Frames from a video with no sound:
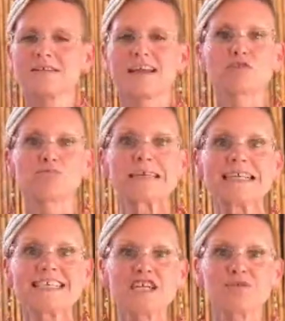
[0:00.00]
They have to
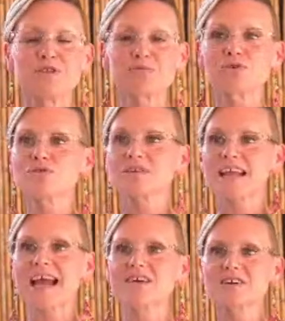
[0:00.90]
reteach me the rules
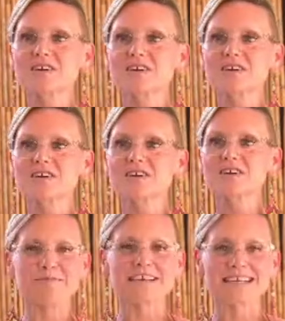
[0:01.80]
every single
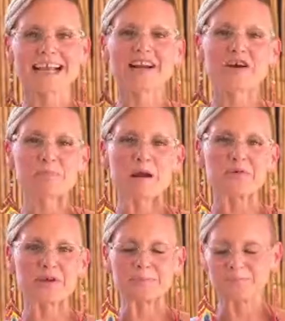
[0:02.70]
time because I cannot
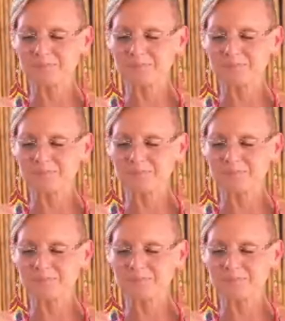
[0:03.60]
remember them.